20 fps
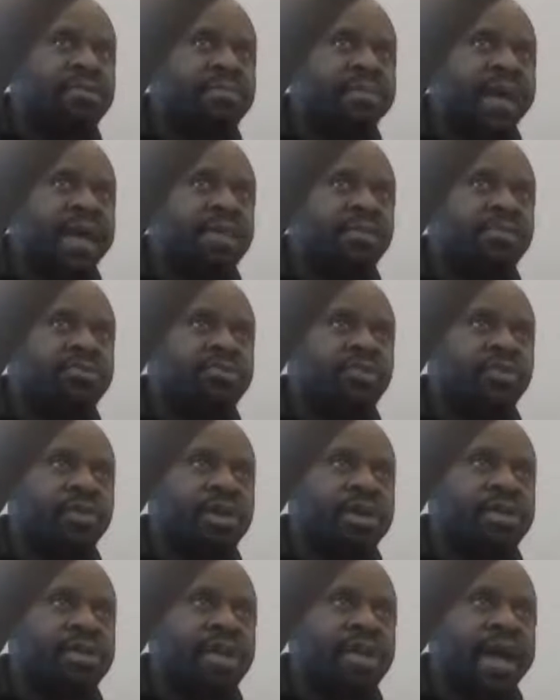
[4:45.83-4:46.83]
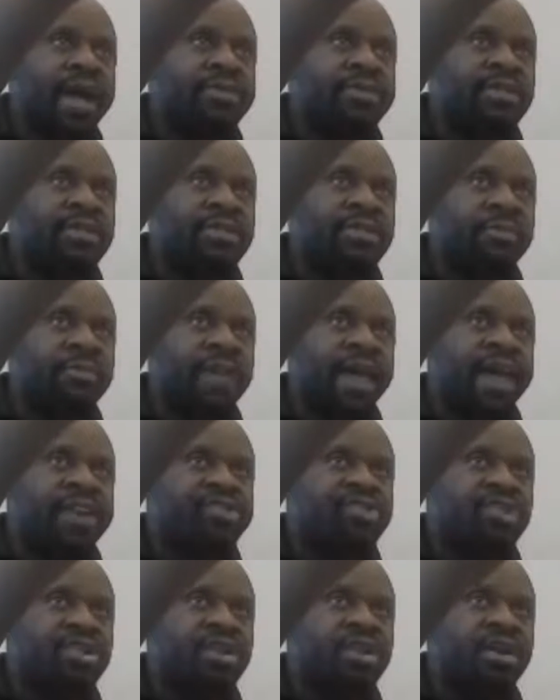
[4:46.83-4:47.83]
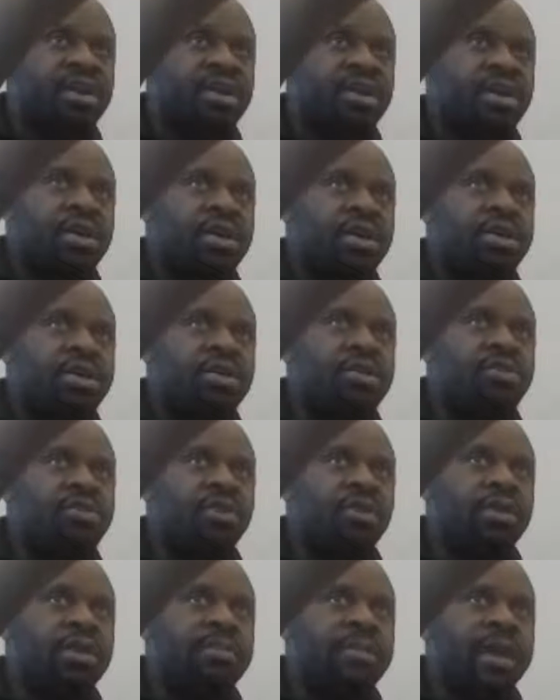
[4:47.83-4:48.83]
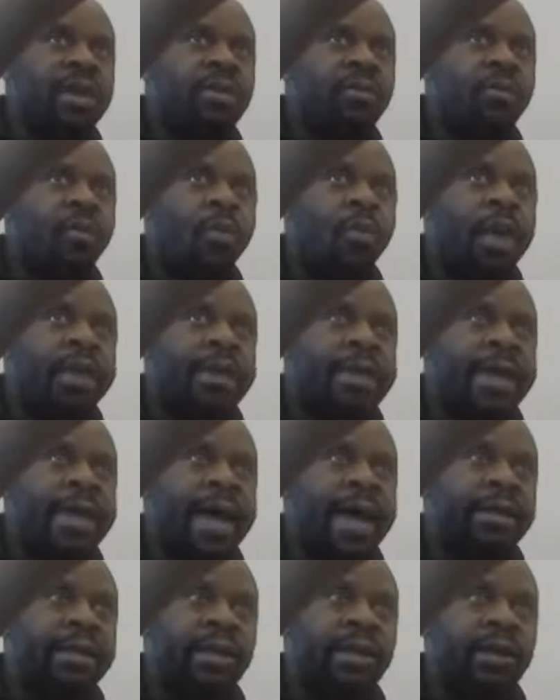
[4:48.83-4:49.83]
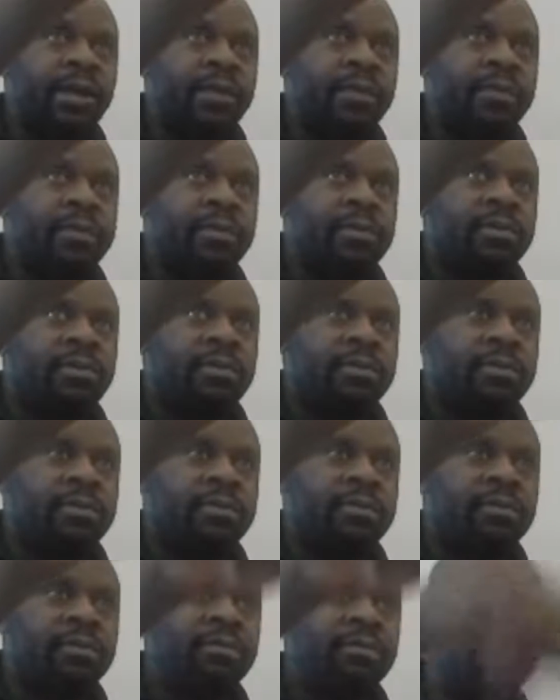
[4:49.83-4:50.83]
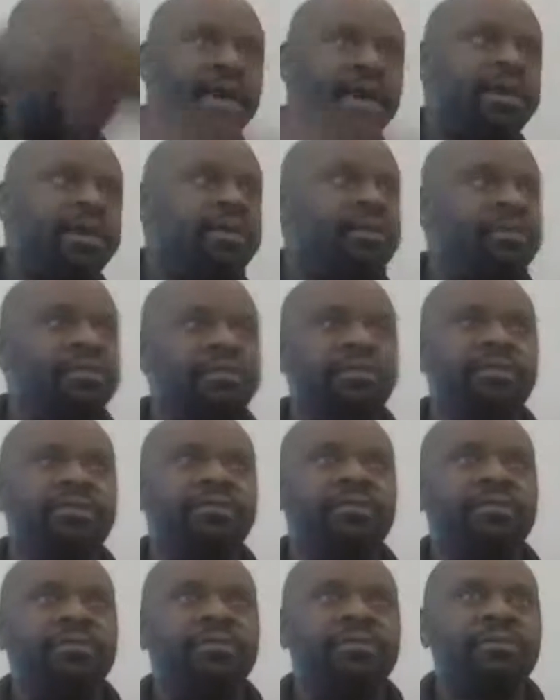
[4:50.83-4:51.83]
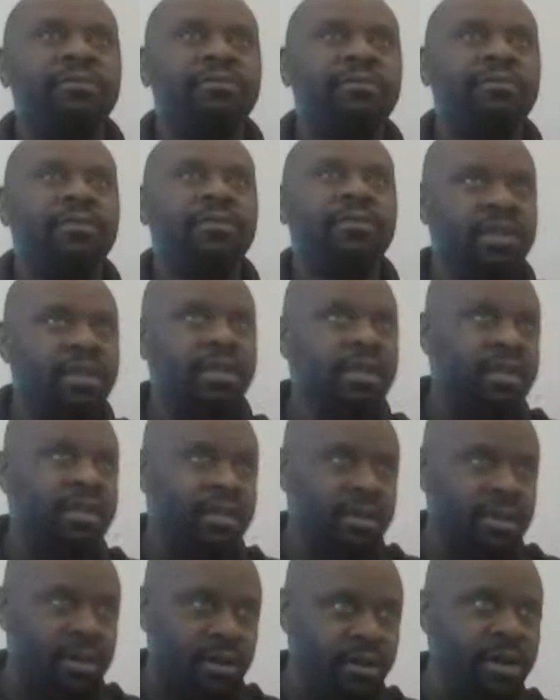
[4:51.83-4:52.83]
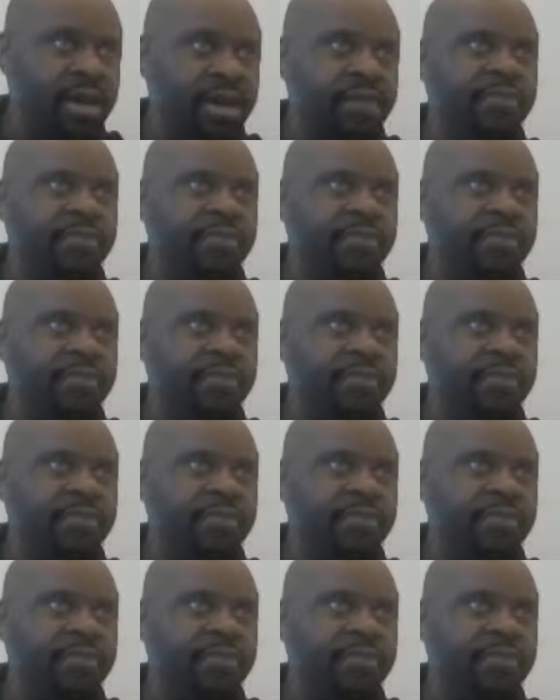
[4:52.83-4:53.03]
by those green dots that's flashing. You only make one dot go. Okay? Look, go ahead,